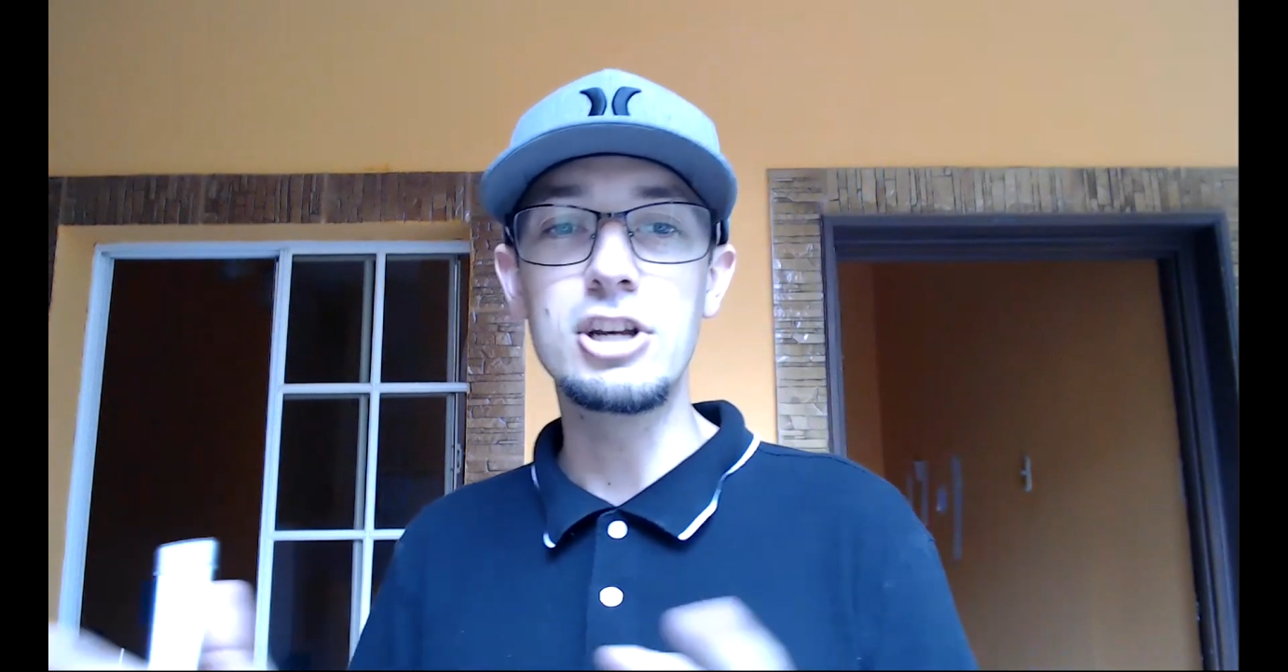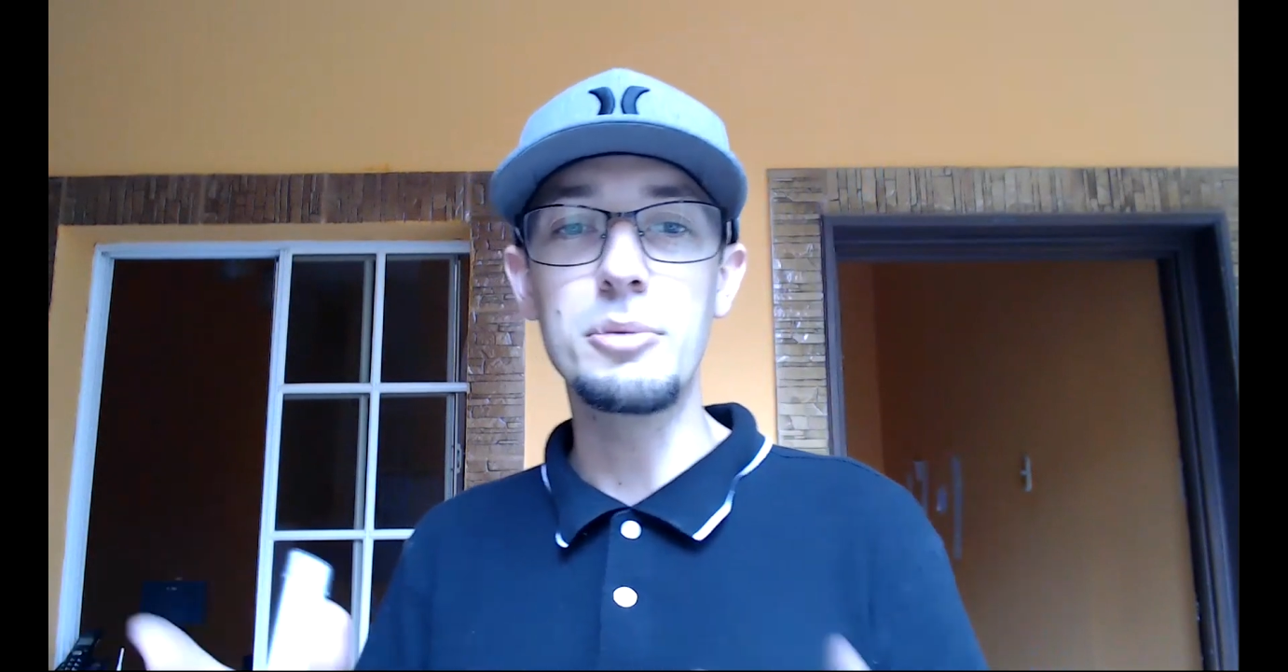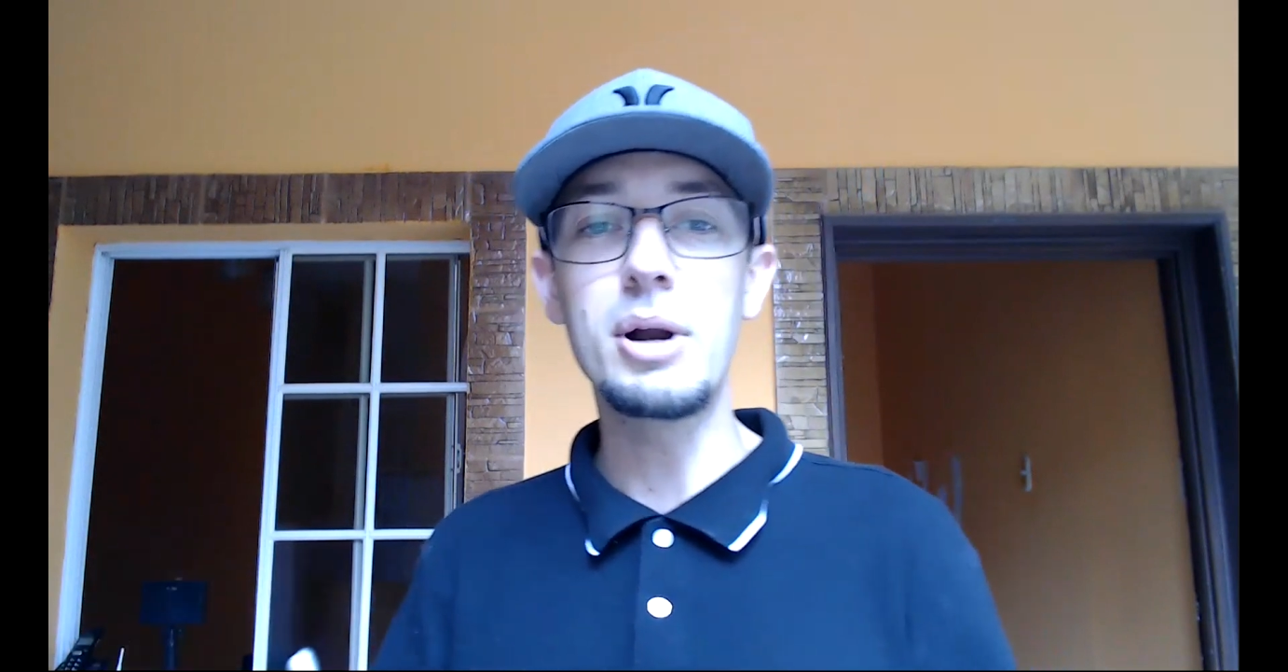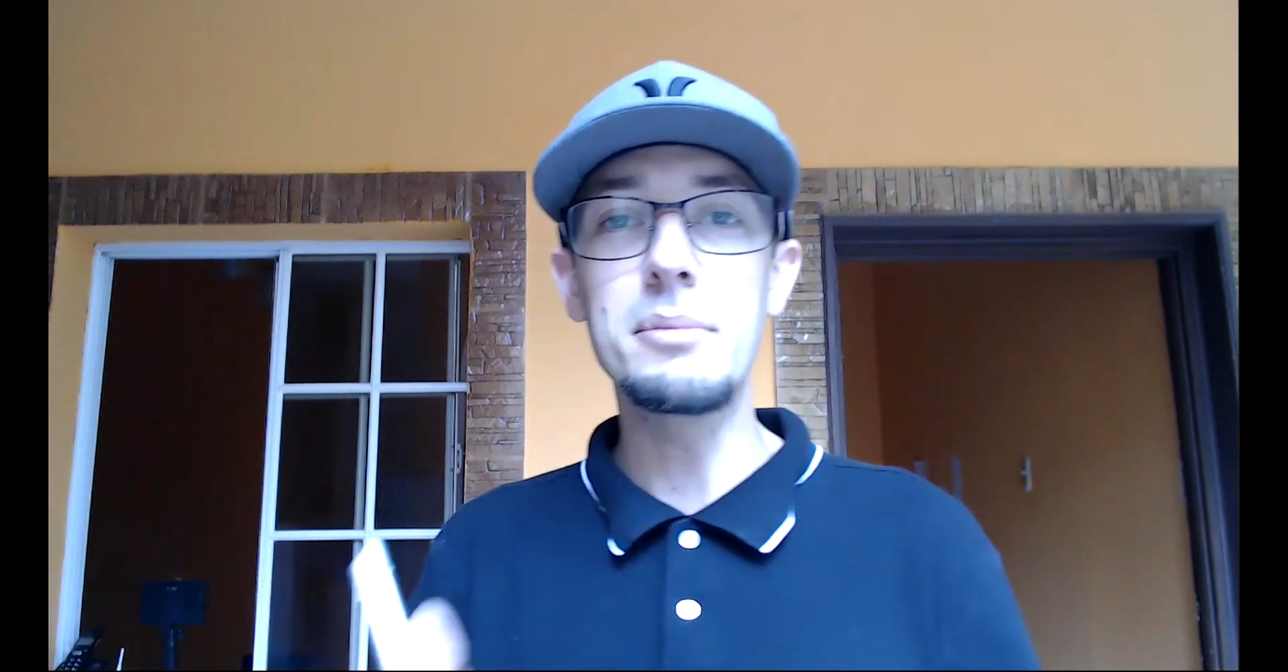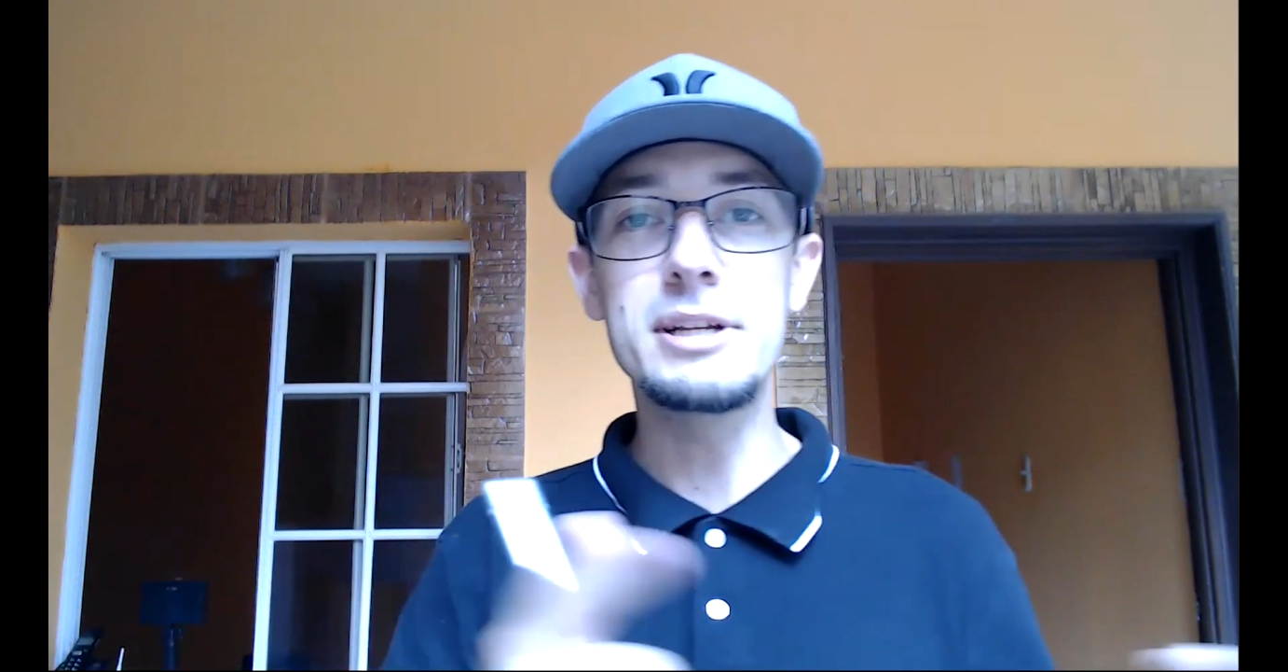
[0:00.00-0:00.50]
you
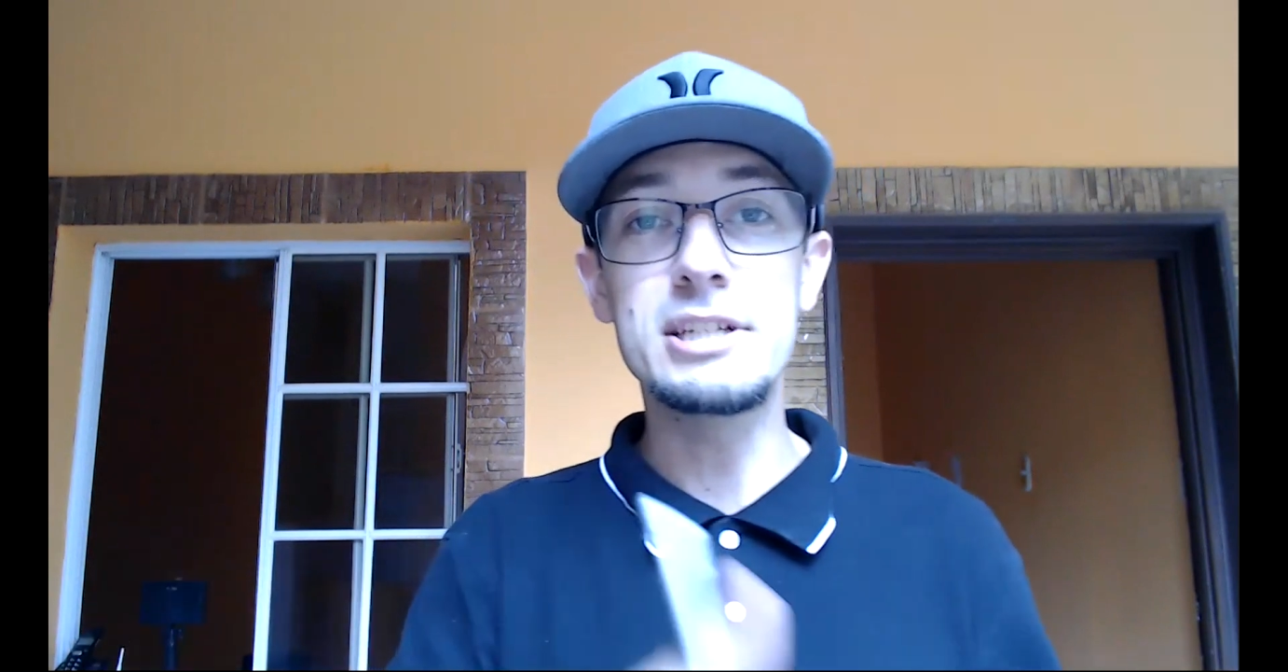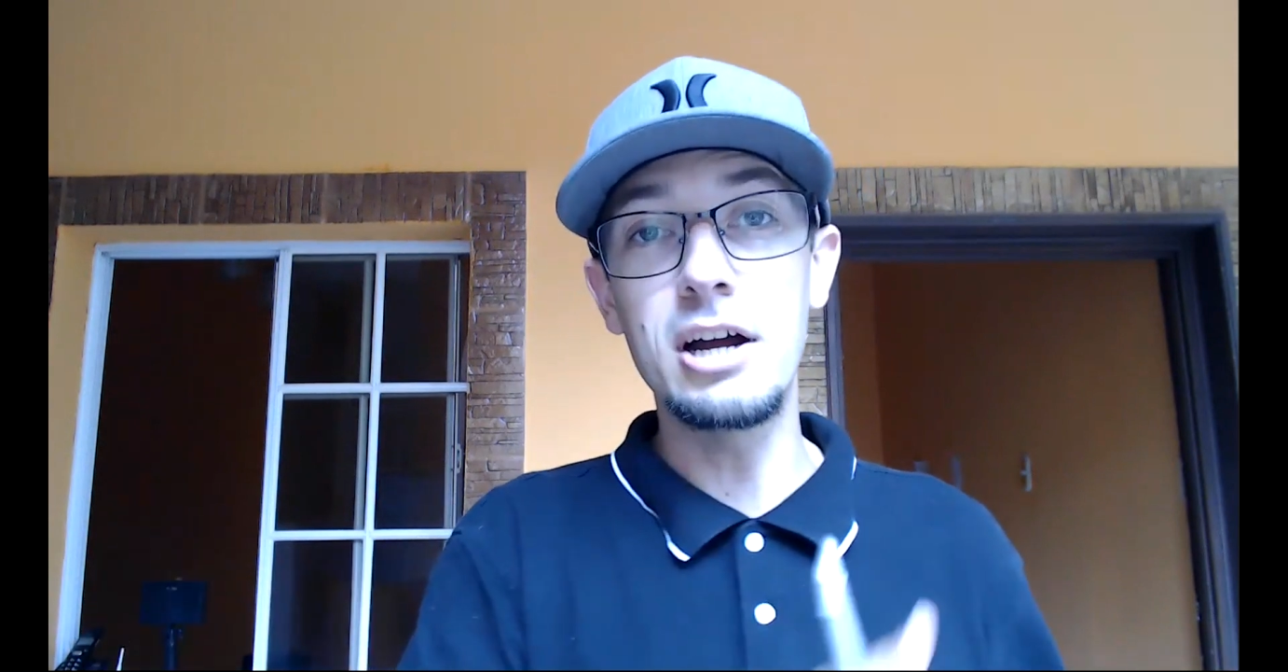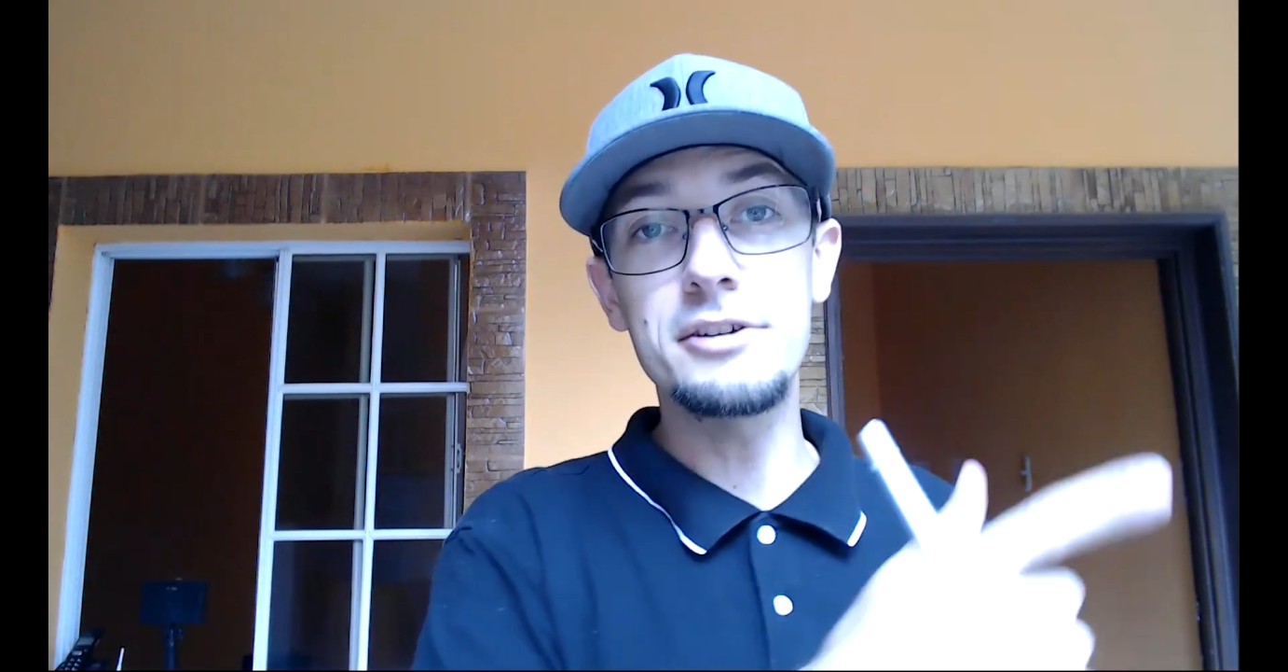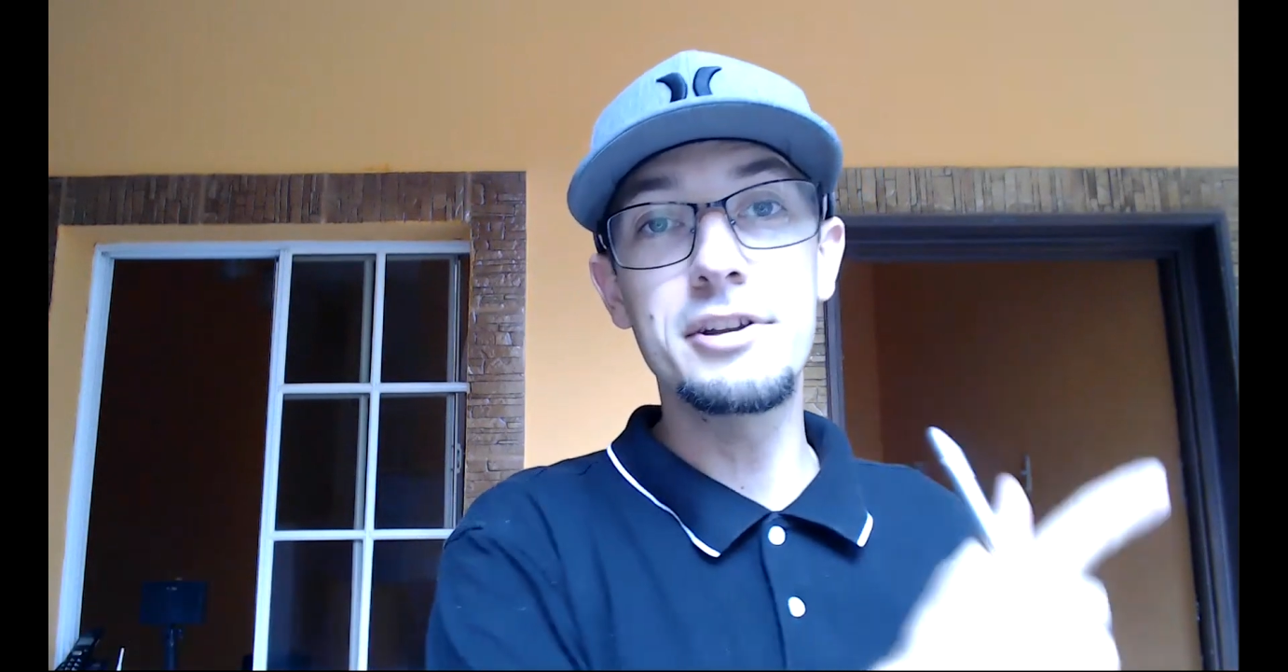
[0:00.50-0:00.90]
probably talked